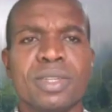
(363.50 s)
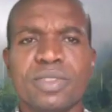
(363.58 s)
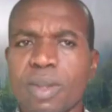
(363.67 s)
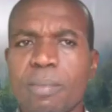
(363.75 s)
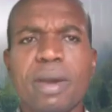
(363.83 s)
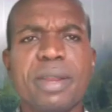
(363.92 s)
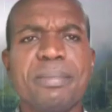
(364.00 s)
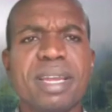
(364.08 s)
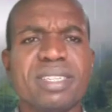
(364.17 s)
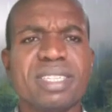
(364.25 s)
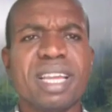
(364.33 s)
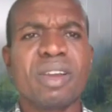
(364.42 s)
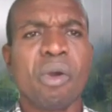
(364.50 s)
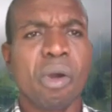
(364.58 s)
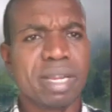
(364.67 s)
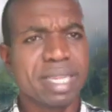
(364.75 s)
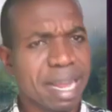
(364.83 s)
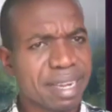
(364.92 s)
Somebody may say,
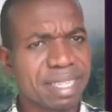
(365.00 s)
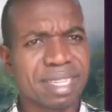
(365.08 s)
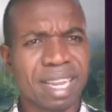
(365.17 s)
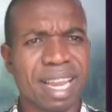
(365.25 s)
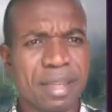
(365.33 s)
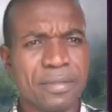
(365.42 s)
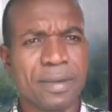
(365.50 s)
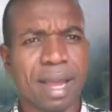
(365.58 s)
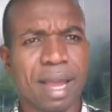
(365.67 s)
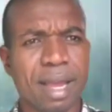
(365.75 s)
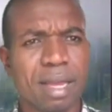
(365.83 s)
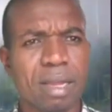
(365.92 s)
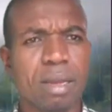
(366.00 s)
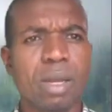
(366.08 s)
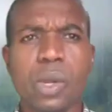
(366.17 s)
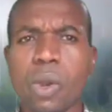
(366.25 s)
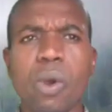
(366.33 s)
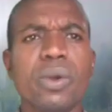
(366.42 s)
"Ordinary saliva."
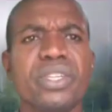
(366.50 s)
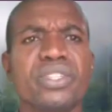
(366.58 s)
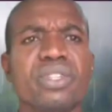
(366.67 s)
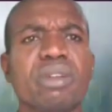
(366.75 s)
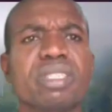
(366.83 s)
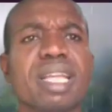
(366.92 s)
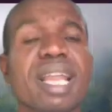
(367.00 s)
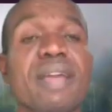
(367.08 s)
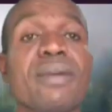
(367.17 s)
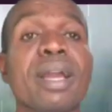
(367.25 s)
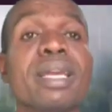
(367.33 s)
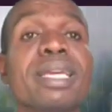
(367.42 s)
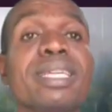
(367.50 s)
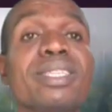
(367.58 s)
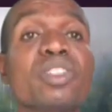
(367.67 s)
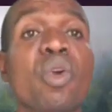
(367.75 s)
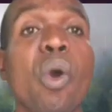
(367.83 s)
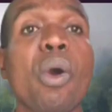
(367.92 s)
No, it's not saliva.
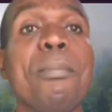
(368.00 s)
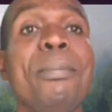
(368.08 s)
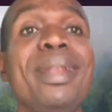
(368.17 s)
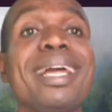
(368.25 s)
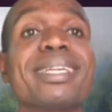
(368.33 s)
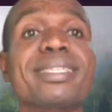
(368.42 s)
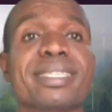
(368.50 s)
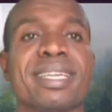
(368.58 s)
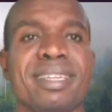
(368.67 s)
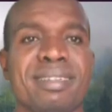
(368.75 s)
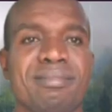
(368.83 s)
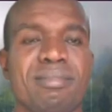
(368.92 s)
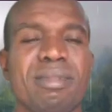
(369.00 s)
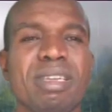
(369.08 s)
It's called blessing.